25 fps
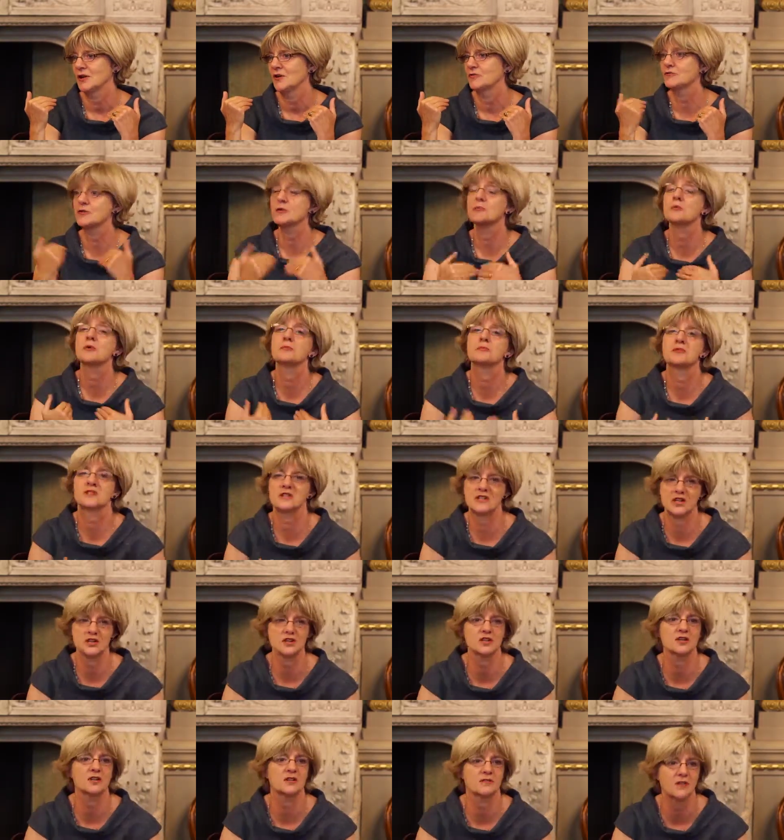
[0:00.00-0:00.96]
from a
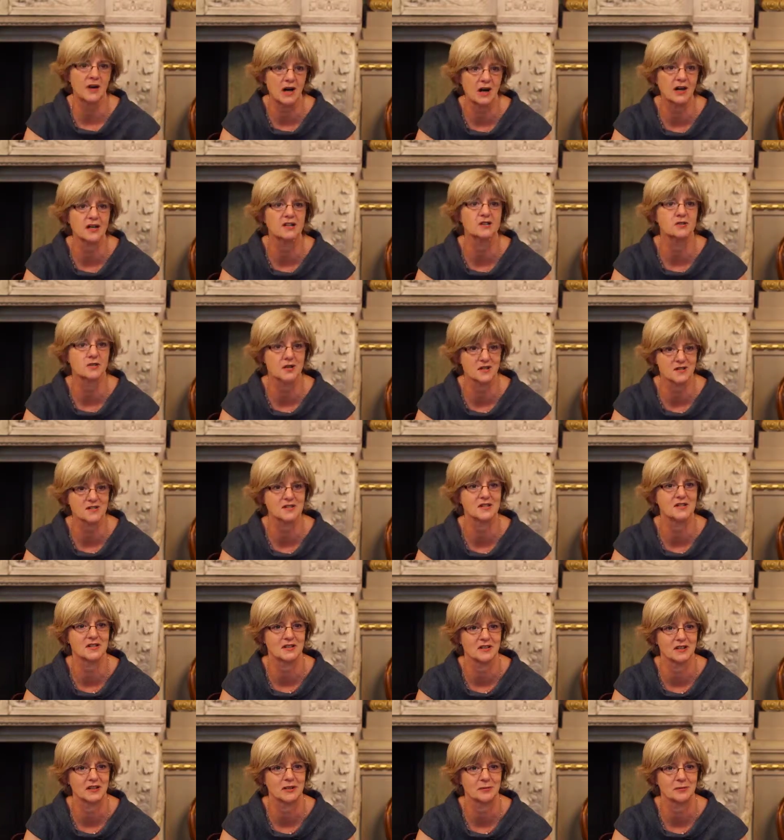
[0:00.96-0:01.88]
position of high trust in